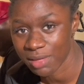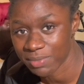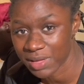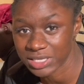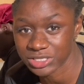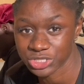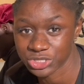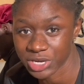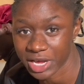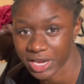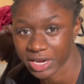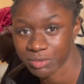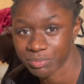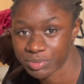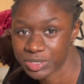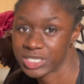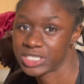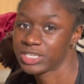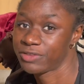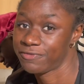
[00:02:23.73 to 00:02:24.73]
best to try to
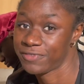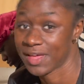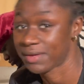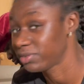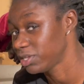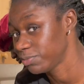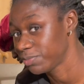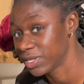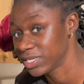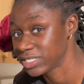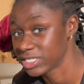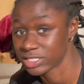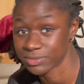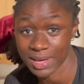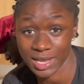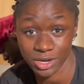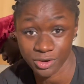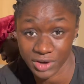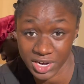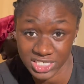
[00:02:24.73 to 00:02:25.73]
build a family business
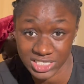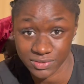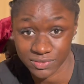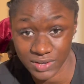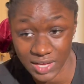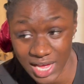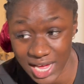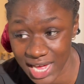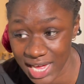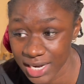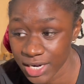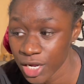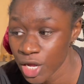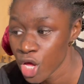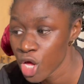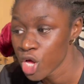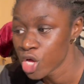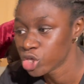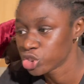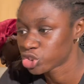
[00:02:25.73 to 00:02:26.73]
by the grace of God.
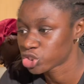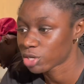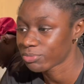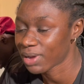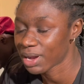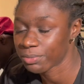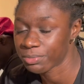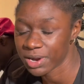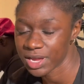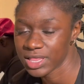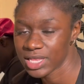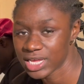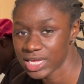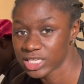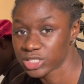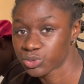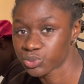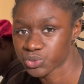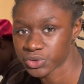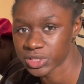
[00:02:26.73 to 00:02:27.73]
So my brother
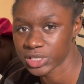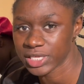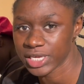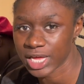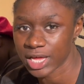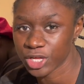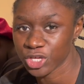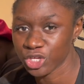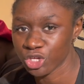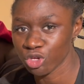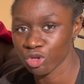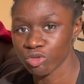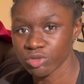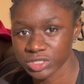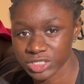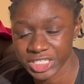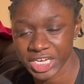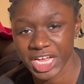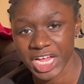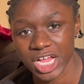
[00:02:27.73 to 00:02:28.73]
is really a
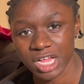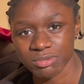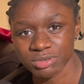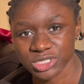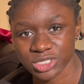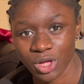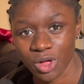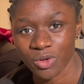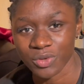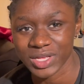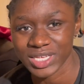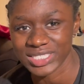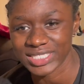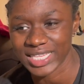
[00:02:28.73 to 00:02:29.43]
huge help, so it's